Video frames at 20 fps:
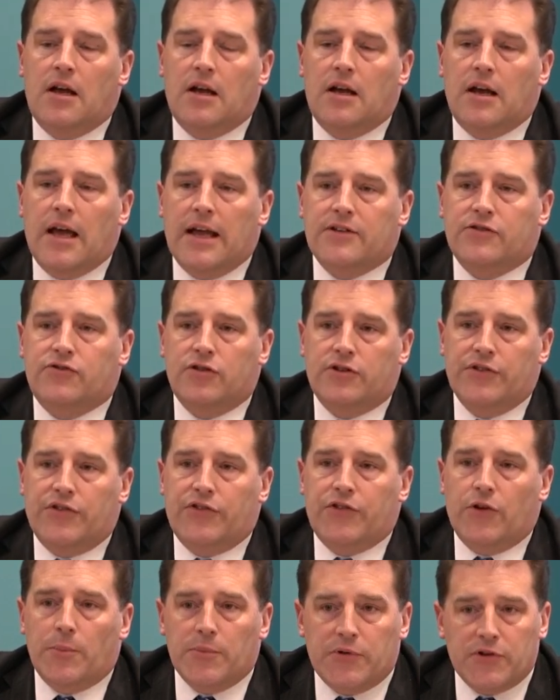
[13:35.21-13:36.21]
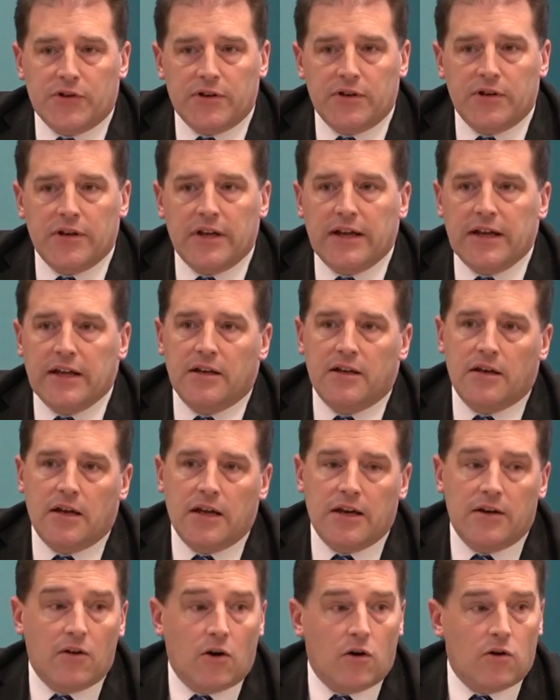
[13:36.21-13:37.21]
Extra consumption
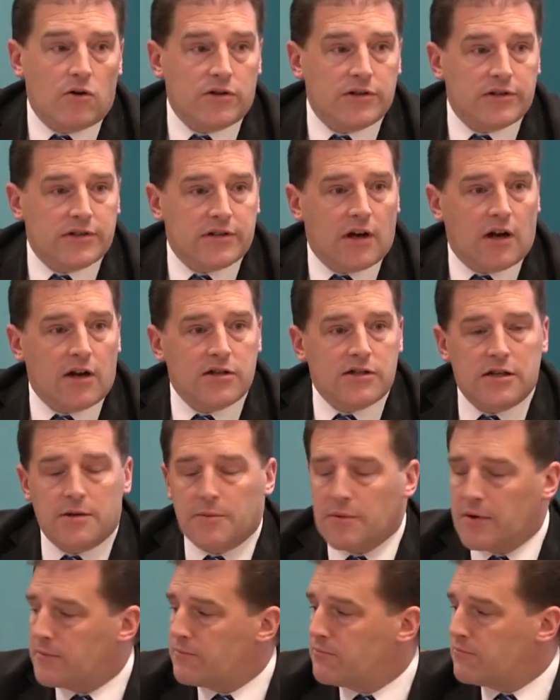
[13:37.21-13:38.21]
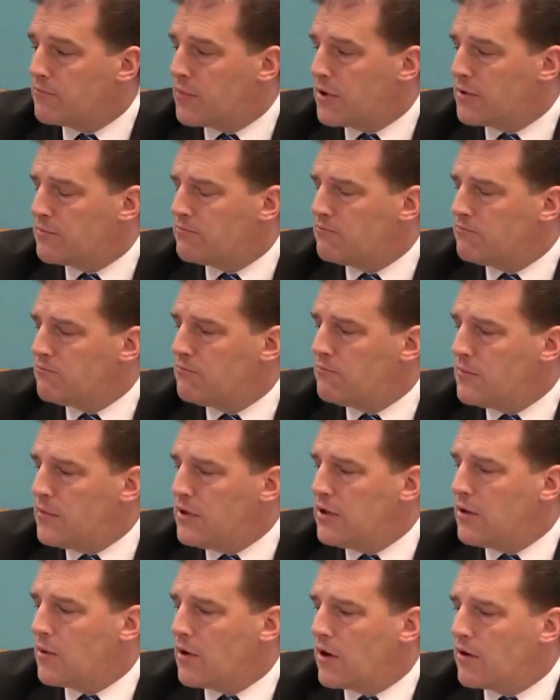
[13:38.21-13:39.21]
in August largely, but
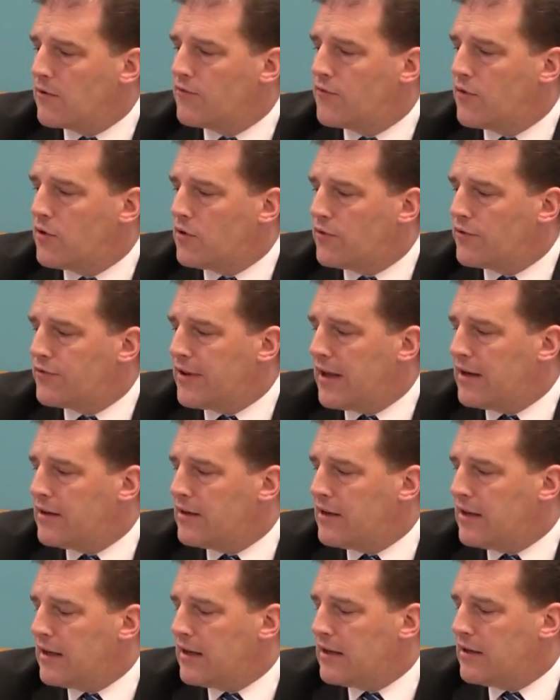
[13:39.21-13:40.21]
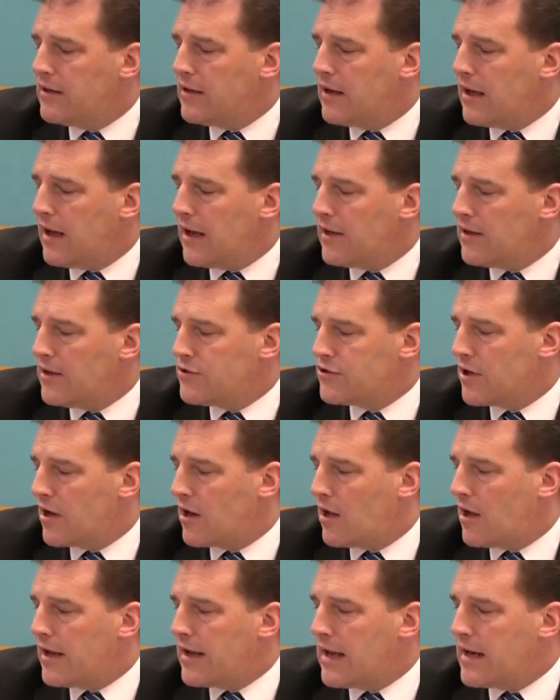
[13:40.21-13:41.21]
a lot of falls then in
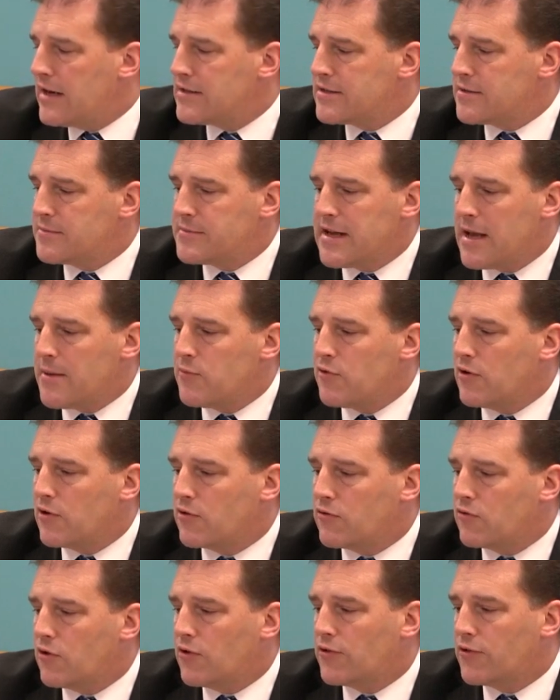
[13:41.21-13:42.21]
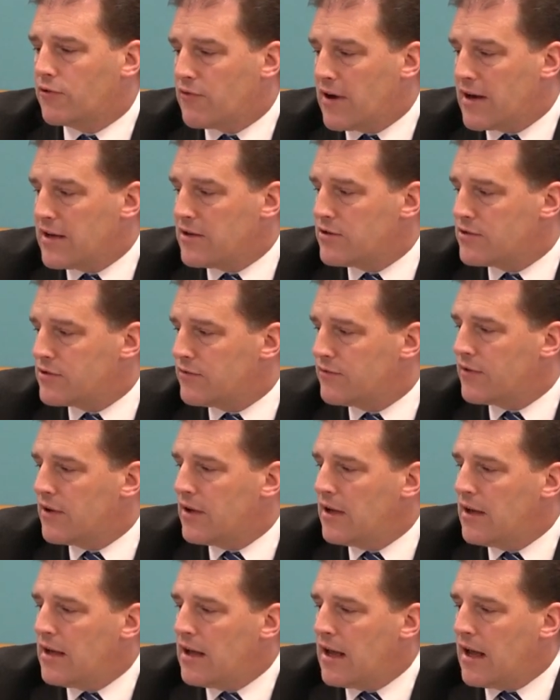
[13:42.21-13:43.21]
July and in September across a range of
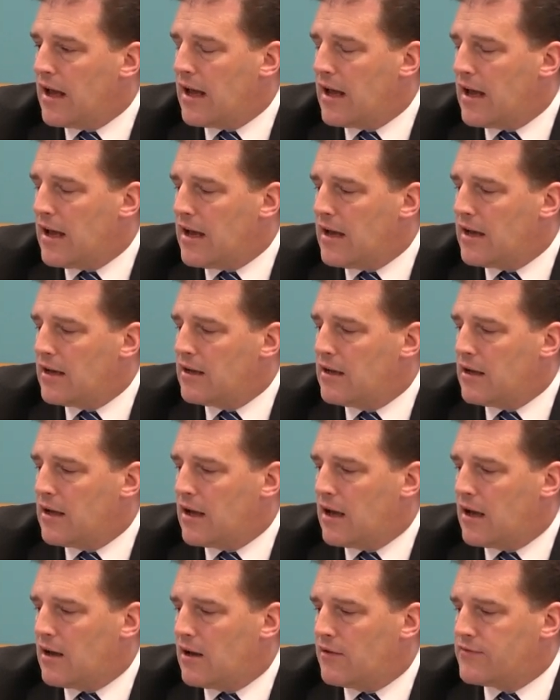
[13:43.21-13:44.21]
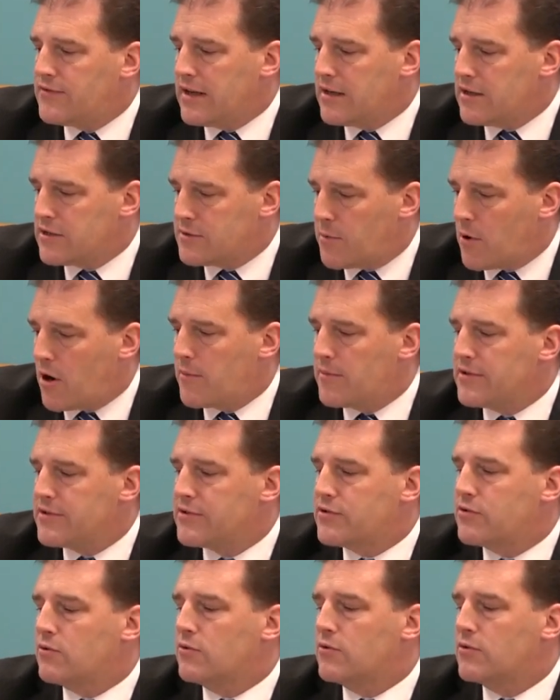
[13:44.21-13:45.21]
data, department
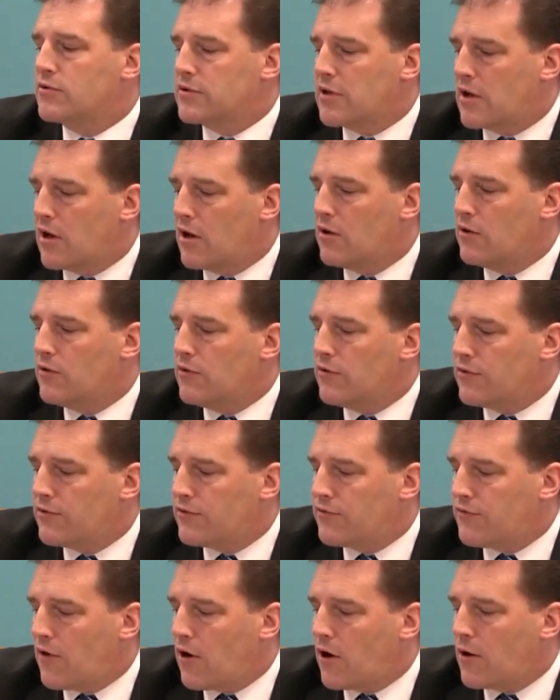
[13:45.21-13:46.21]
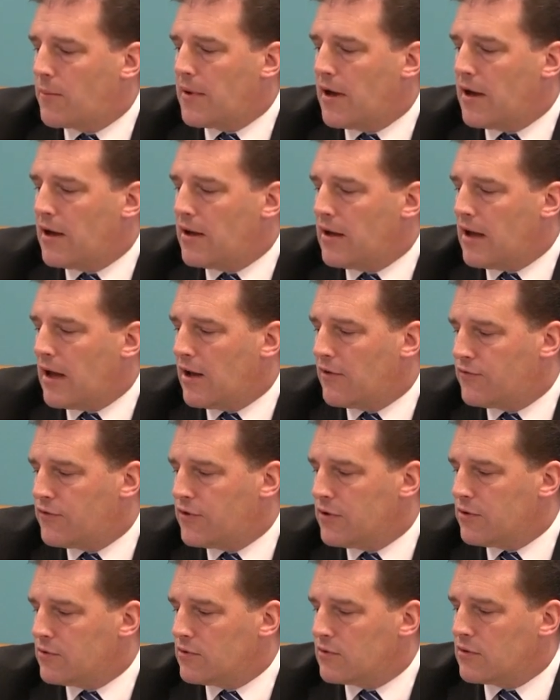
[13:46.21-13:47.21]
stores, clothes, pharma,
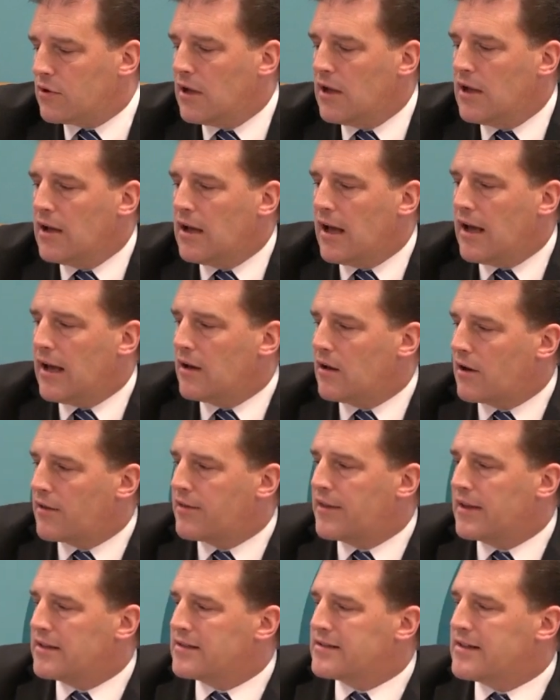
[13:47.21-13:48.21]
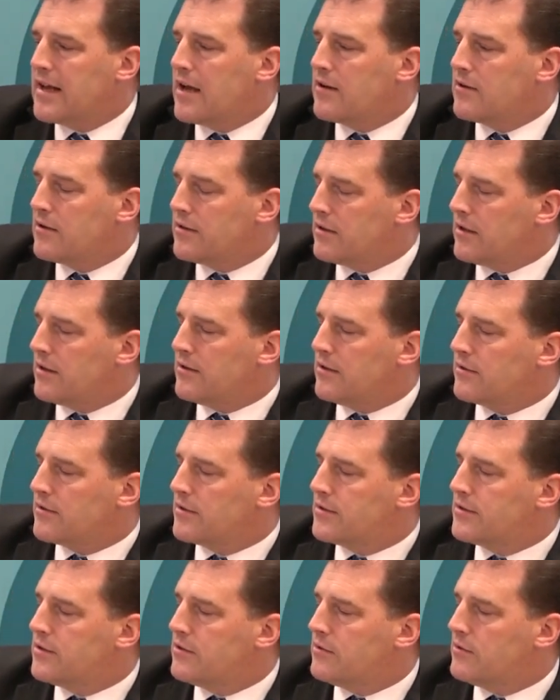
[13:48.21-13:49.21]
fuel, a lot of things down in the other
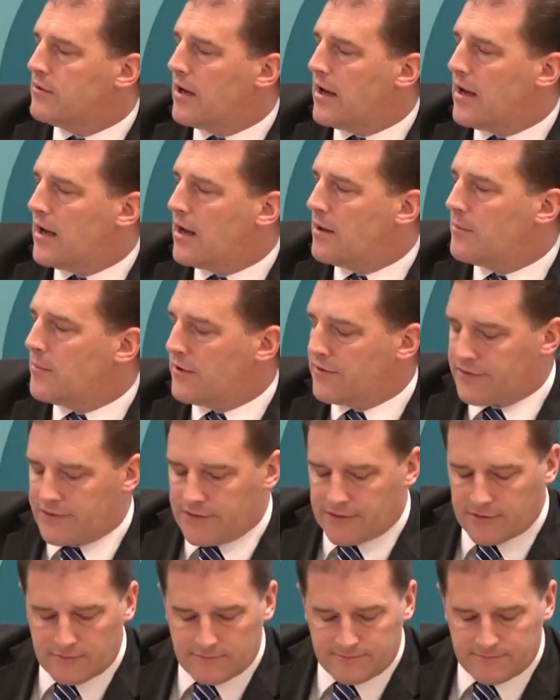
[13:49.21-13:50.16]
2 months.